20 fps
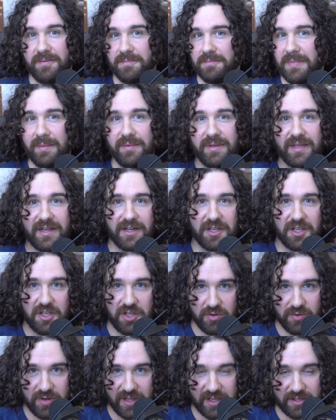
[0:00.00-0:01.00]
maybe an
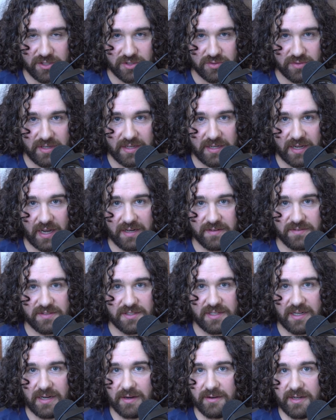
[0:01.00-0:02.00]
acute injury kind of
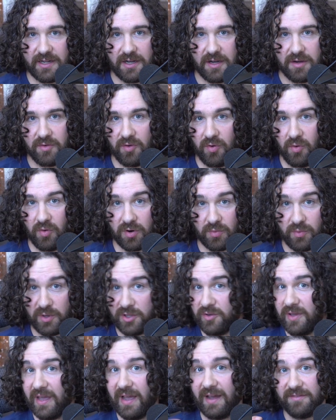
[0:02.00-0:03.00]
scenario, or when
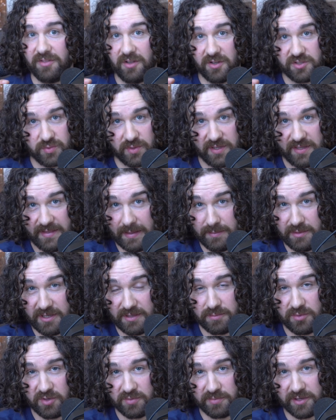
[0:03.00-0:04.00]
you have those really
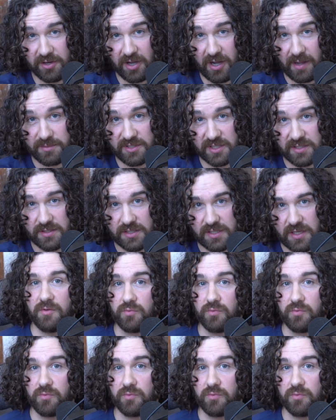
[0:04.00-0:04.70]
limited movement options.